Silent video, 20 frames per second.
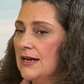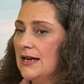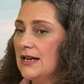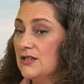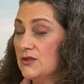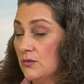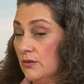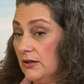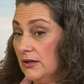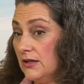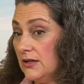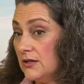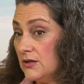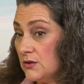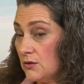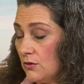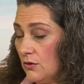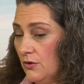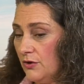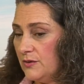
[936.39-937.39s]
is really
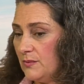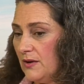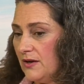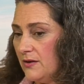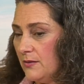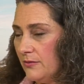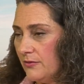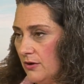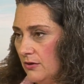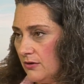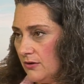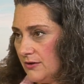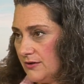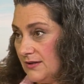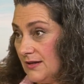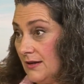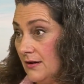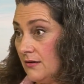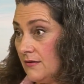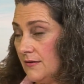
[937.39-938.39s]
controlled by the brokers
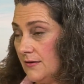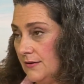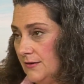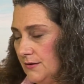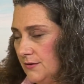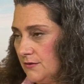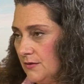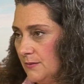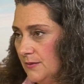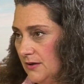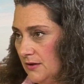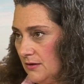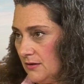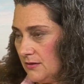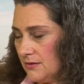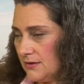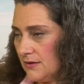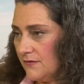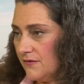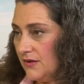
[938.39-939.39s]
that are the
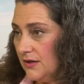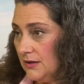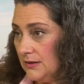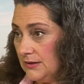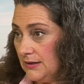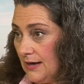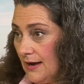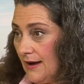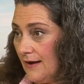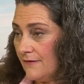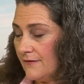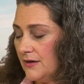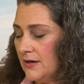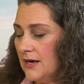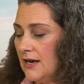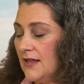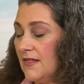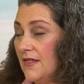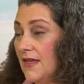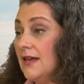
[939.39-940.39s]
distributors of the ETF.
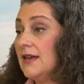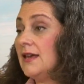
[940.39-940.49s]
They